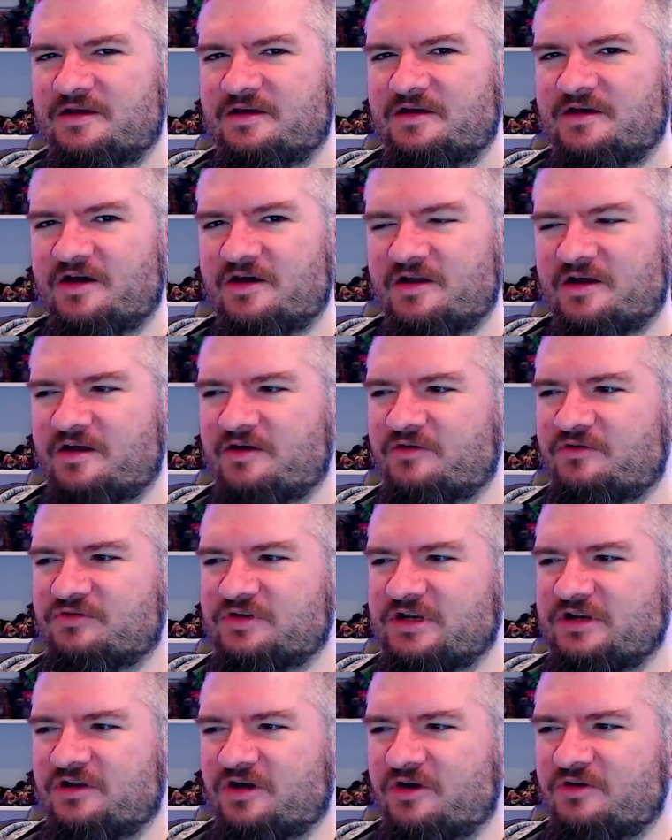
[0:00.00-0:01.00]
And I
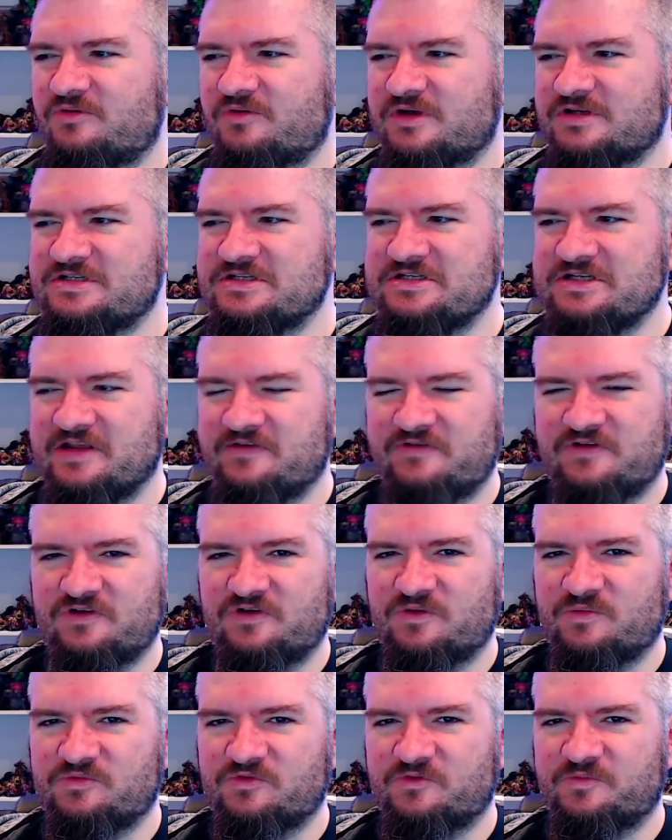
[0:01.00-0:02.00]
already know a significant
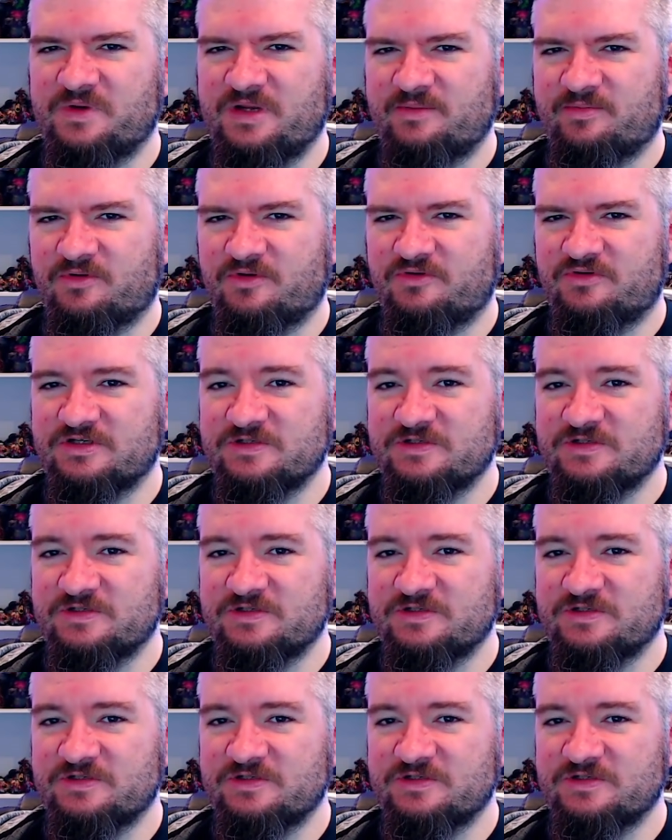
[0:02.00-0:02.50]
number of people who,